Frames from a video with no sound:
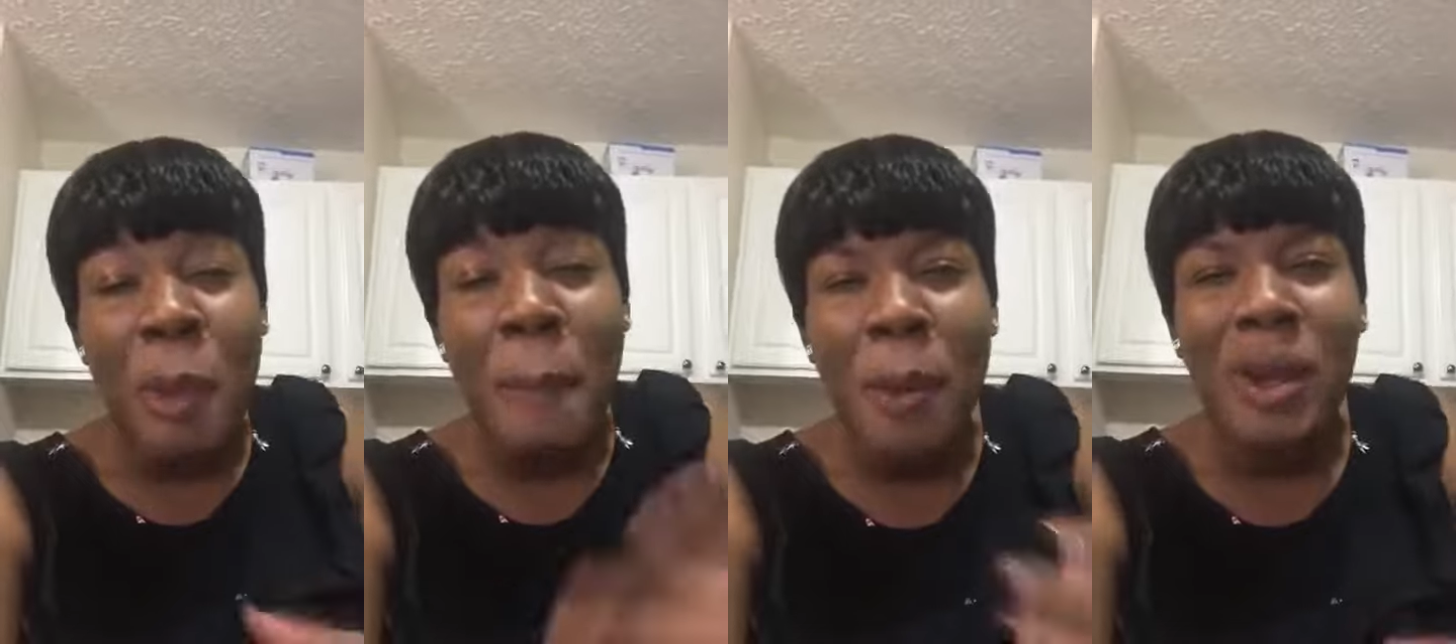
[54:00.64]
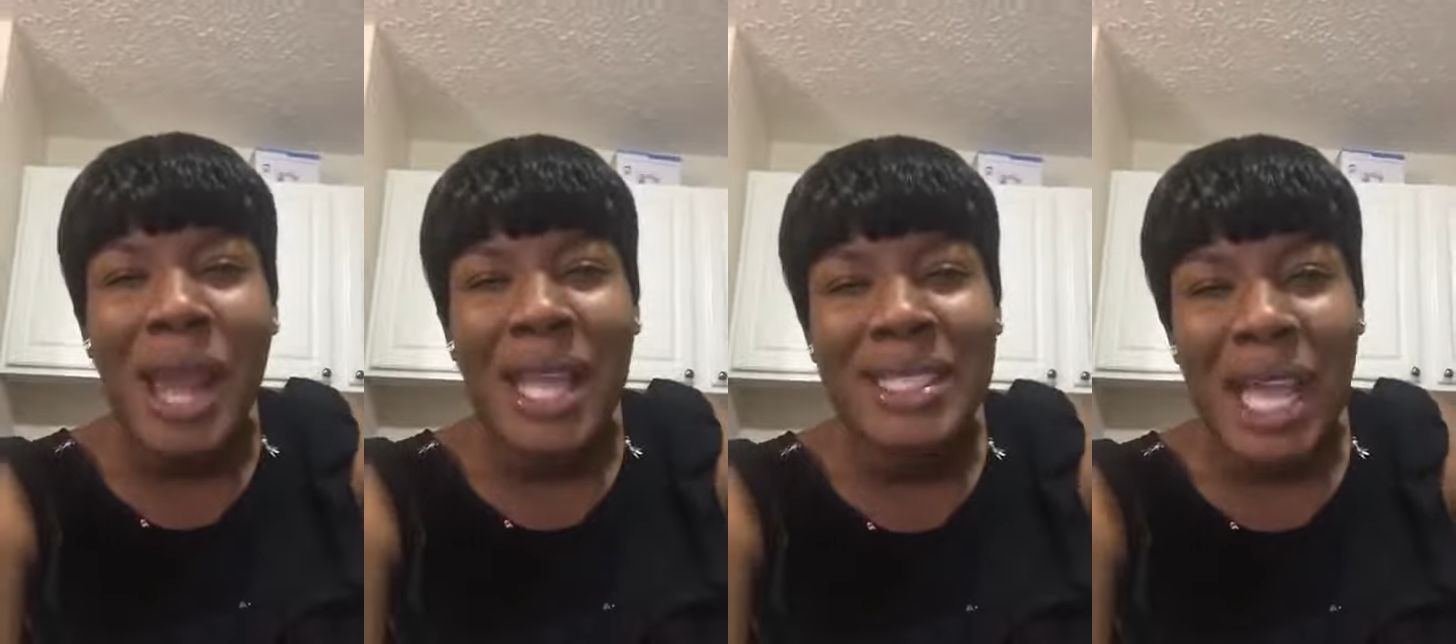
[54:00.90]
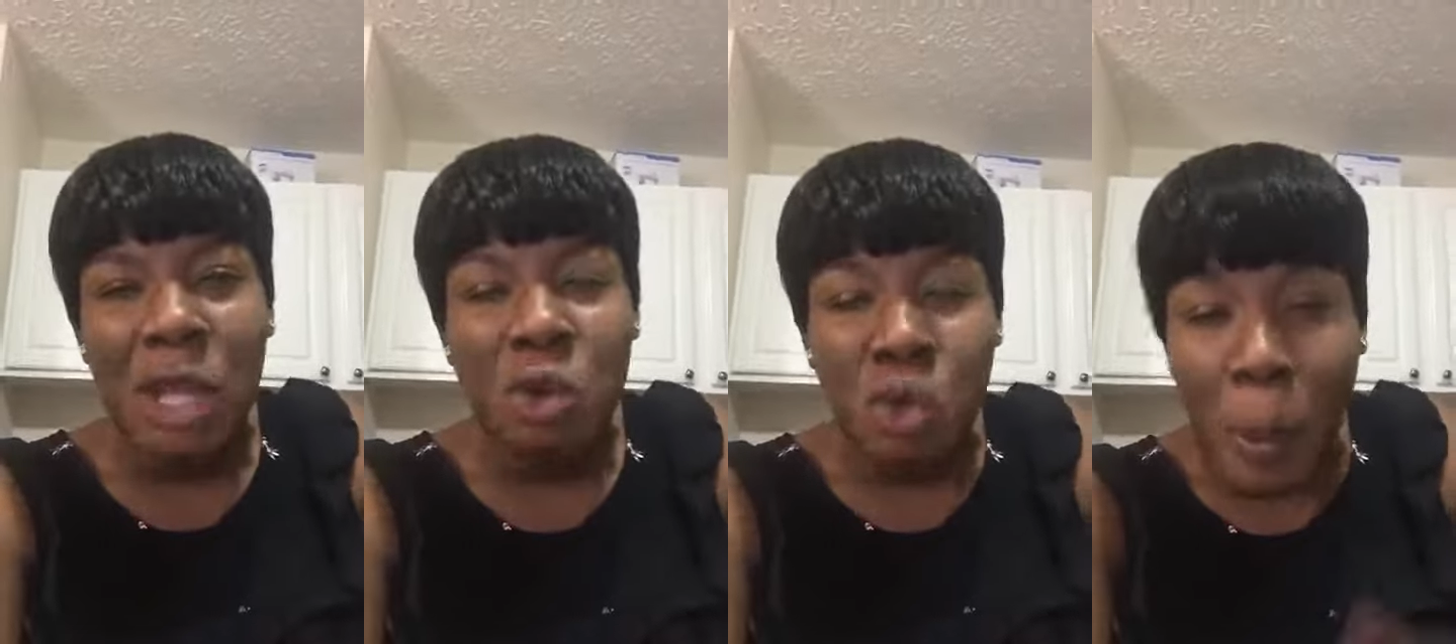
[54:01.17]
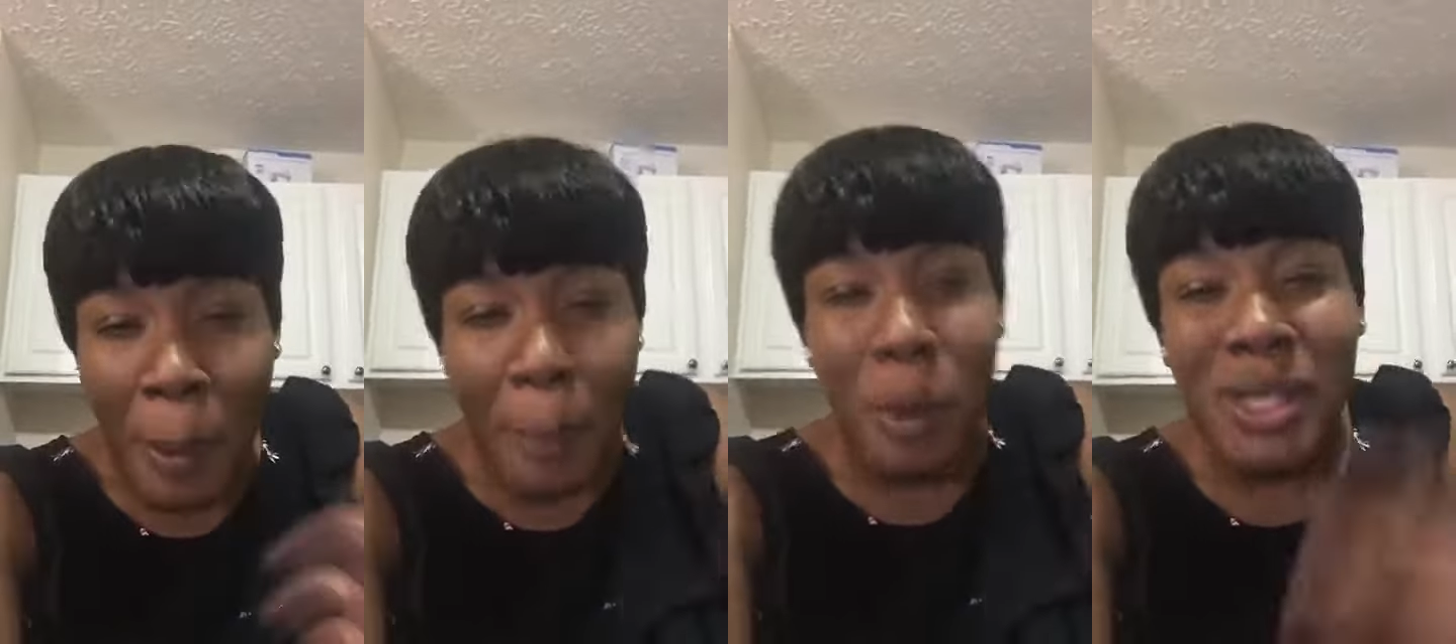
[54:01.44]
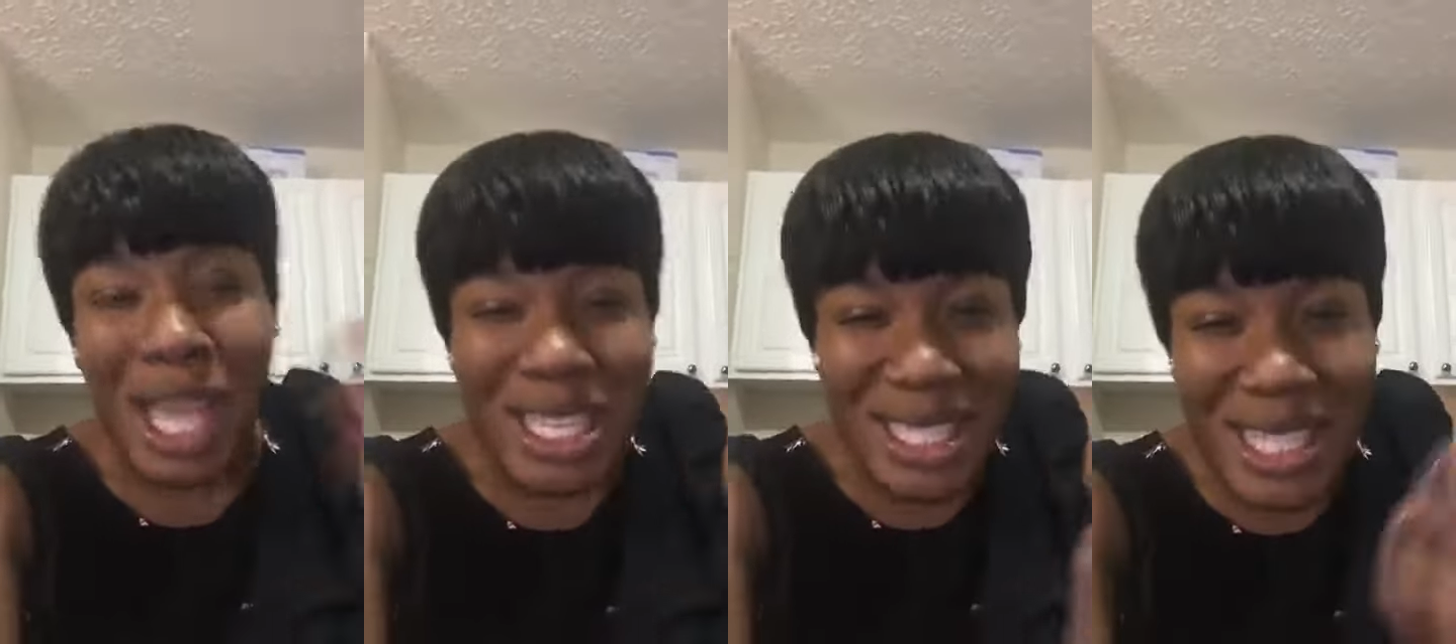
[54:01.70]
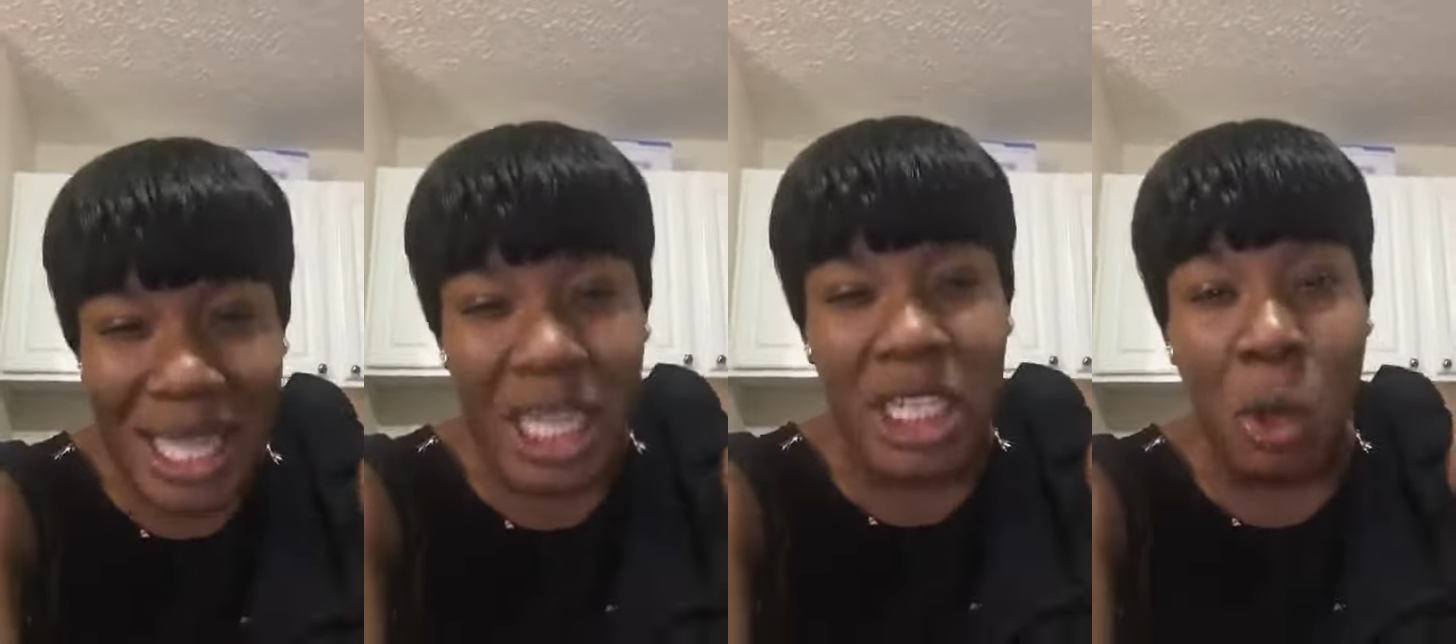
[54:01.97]
people like that, the people that
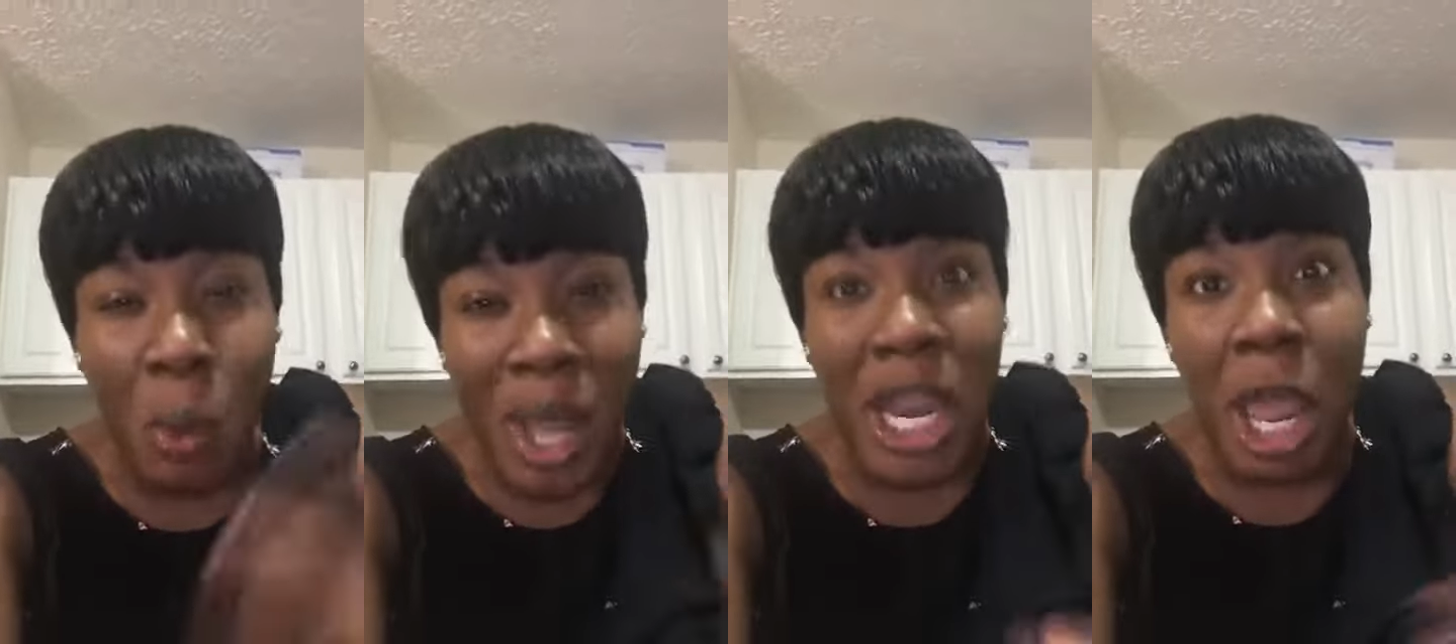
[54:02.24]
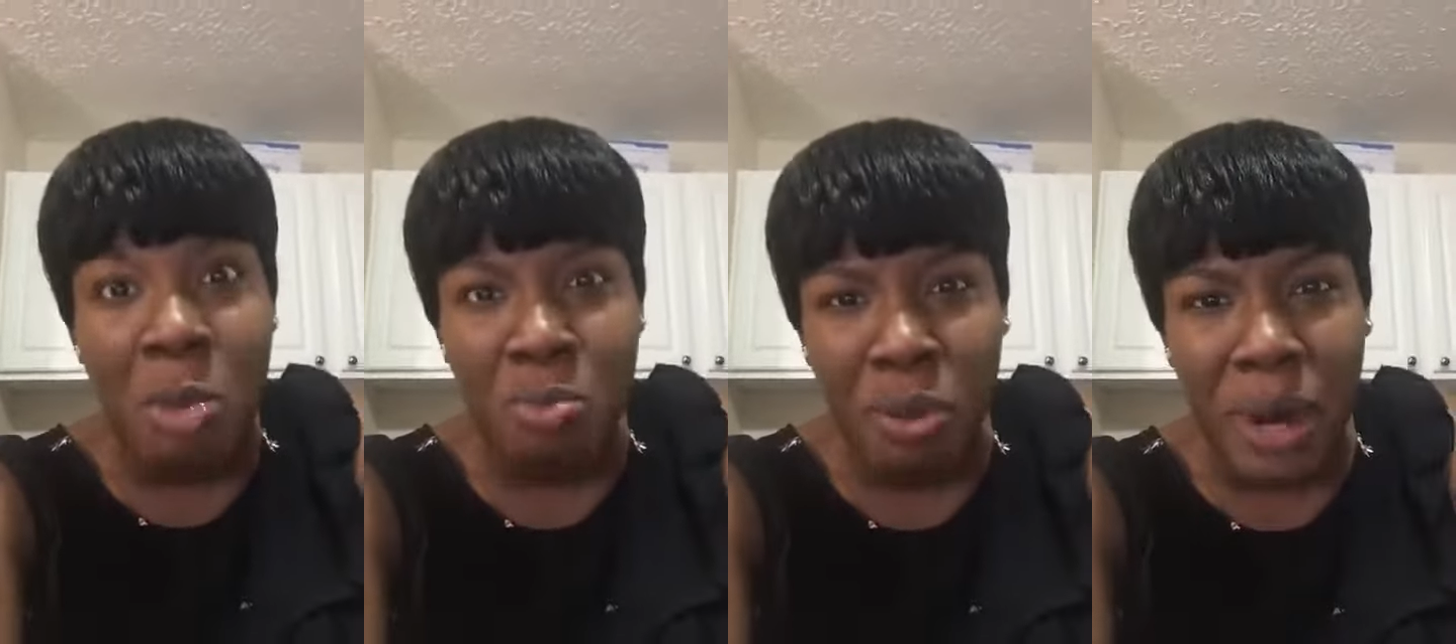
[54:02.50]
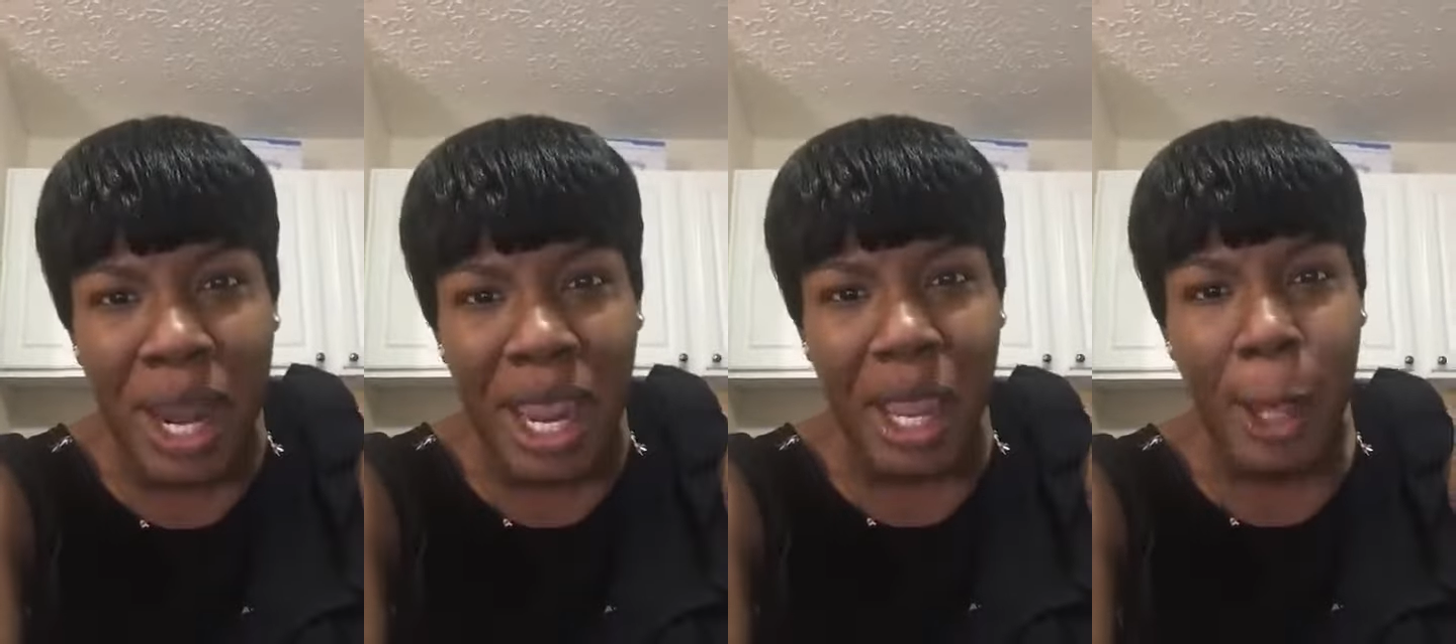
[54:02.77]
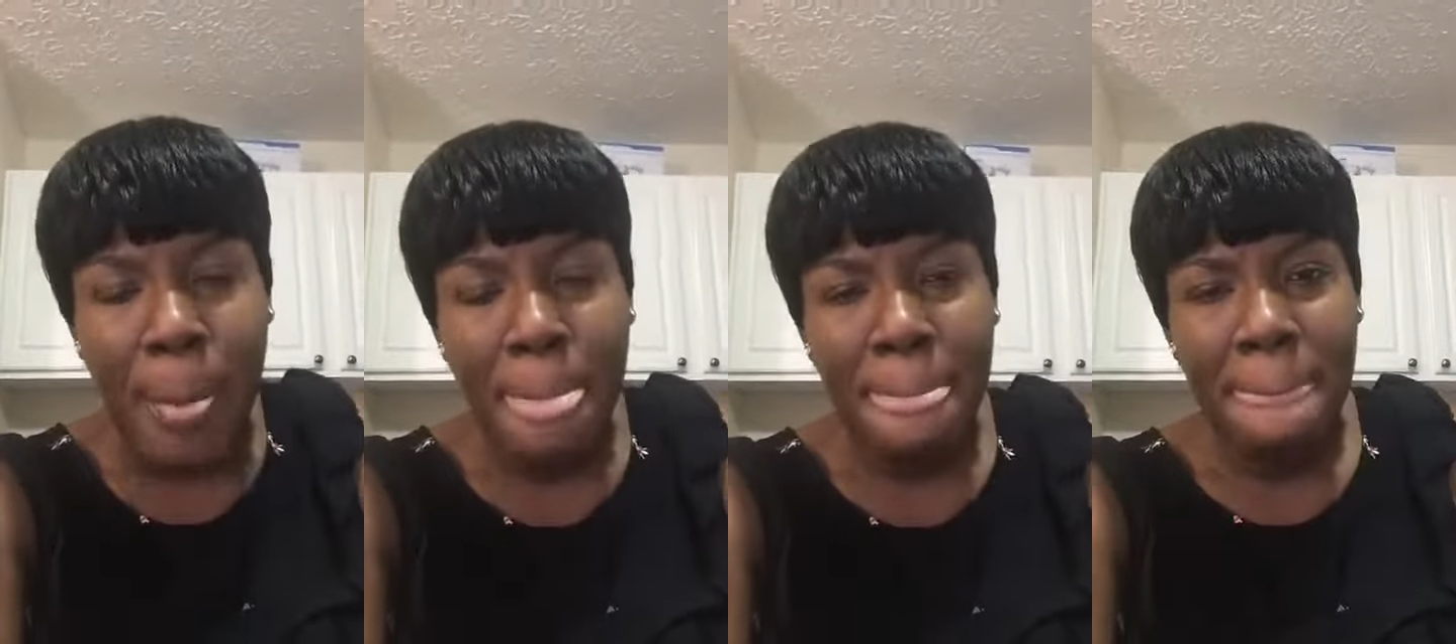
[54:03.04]
study the word and pray,